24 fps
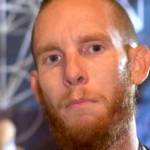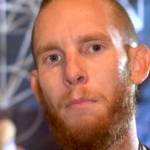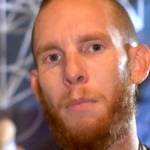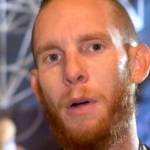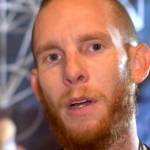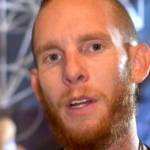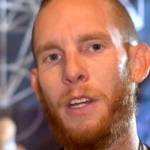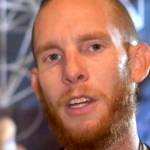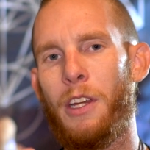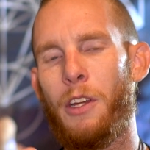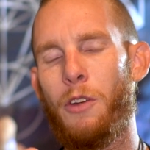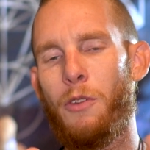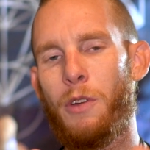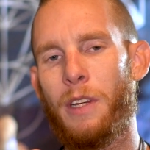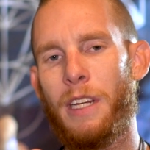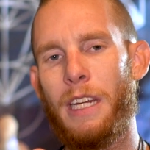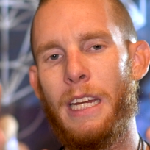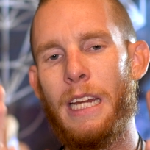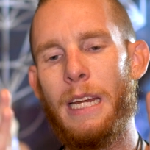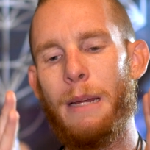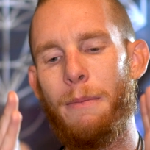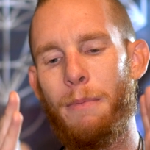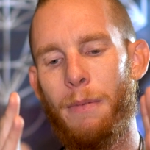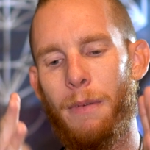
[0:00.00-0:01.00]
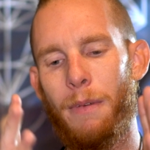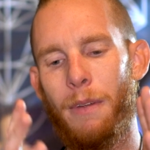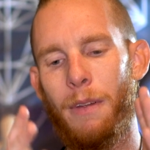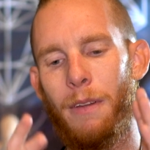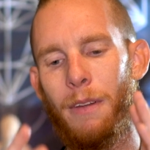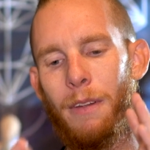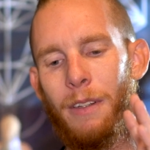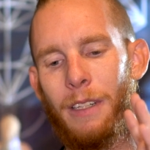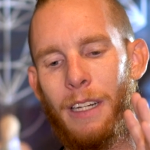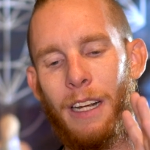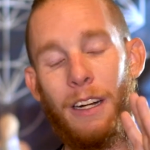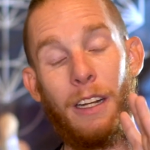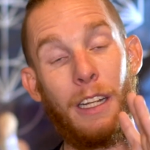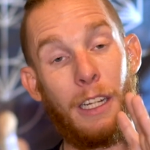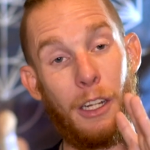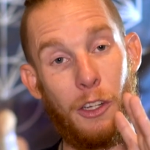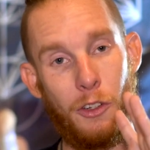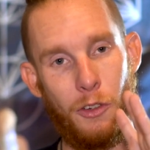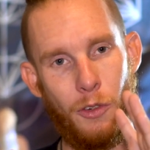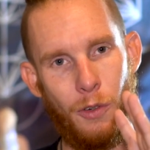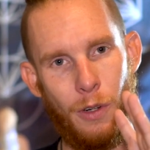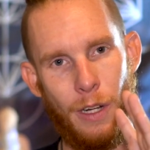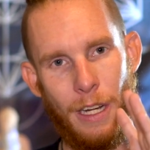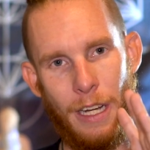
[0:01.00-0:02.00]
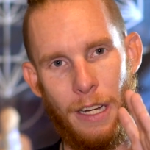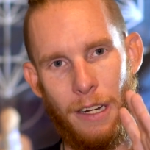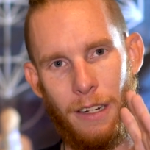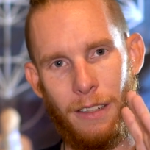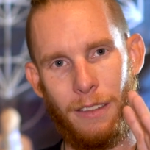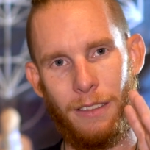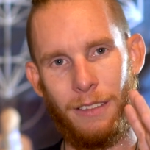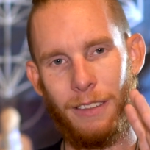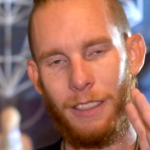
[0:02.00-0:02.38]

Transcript: but you keep, kind of like a tree.